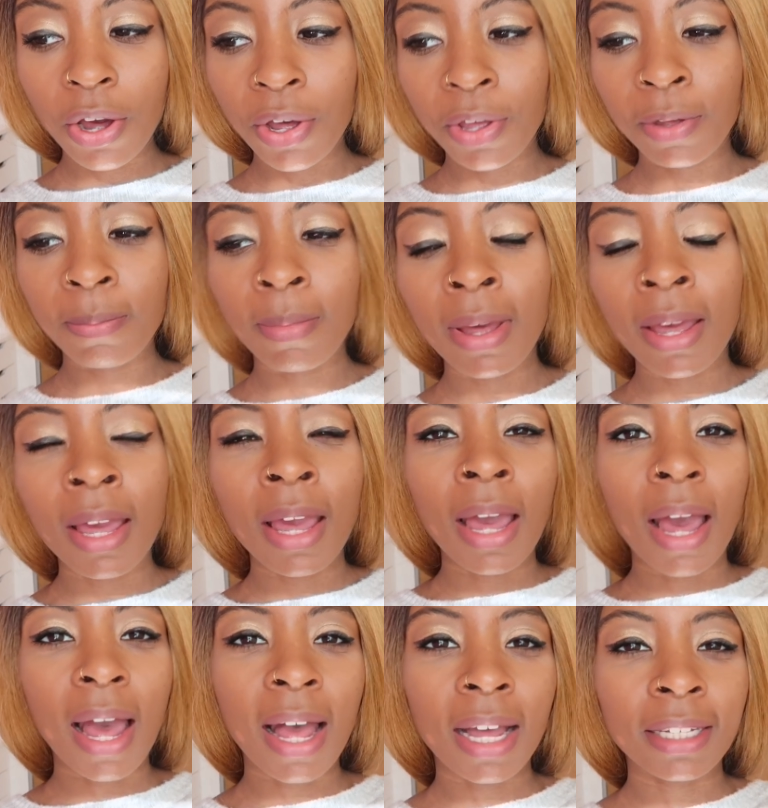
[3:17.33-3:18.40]
Home
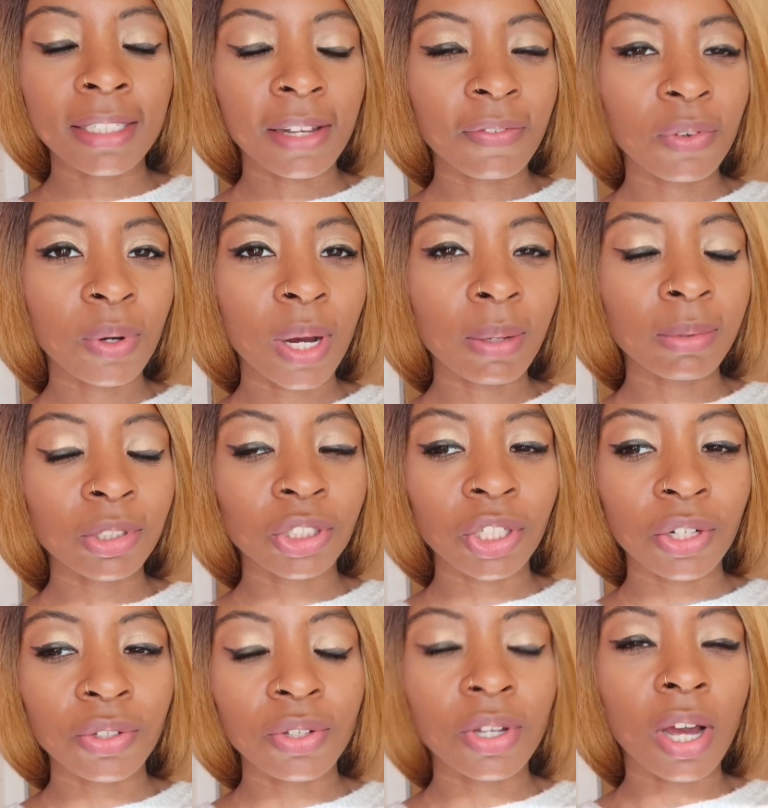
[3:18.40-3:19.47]
and I thought I would show
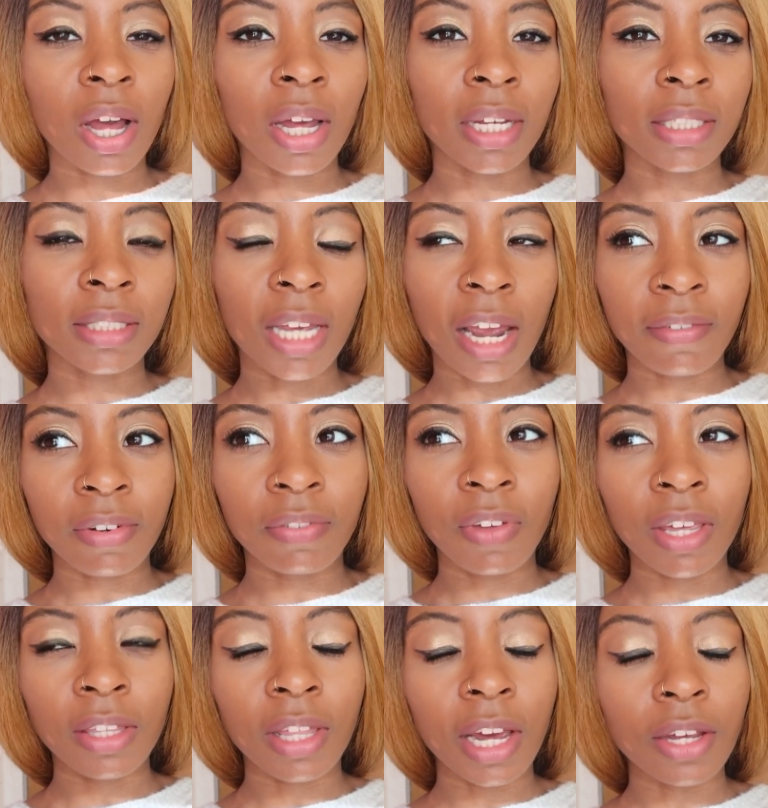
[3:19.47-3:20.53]
you guys
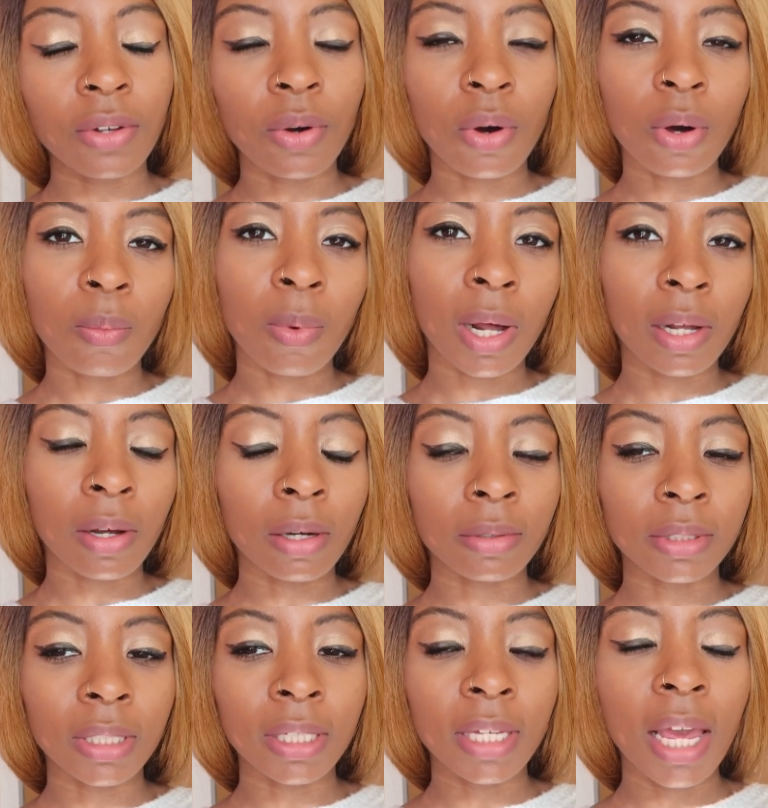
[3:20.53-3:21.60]
everything that I got while I
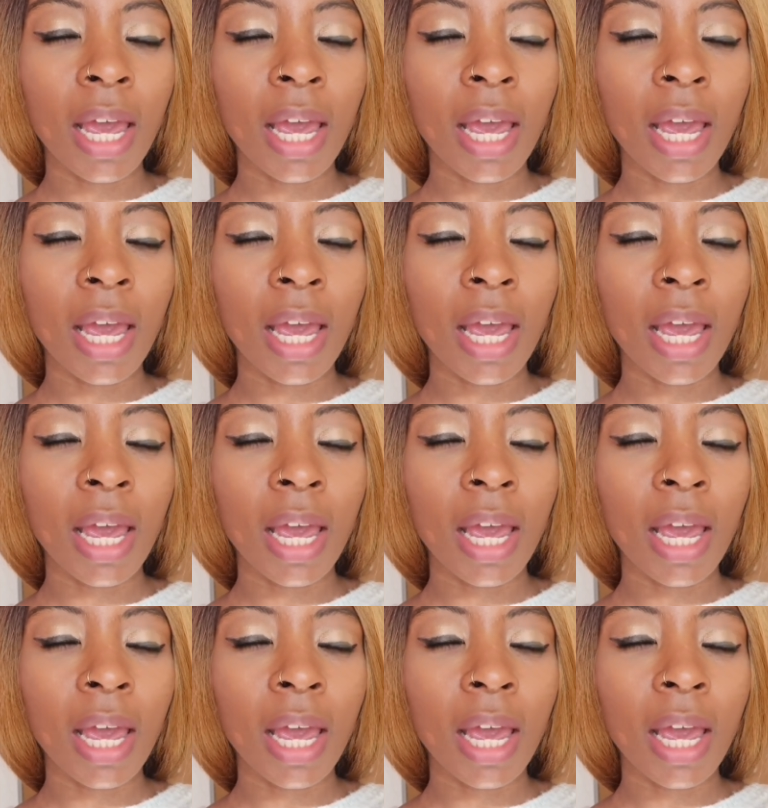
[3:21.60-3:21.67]
was in